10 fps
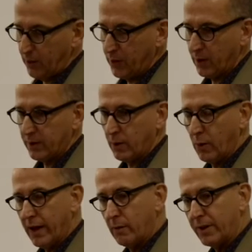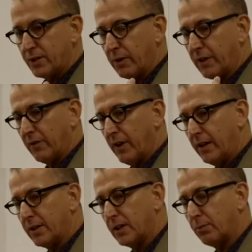and the way in which we've given
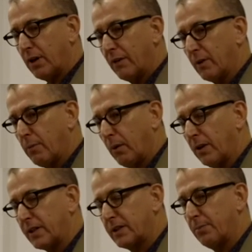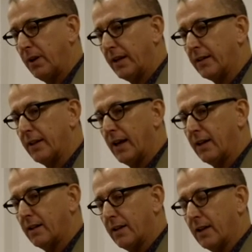in to the private-public split that
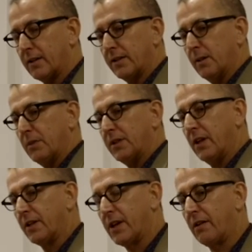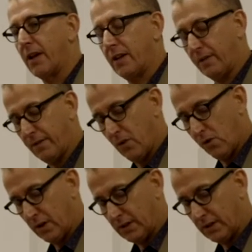modernity created for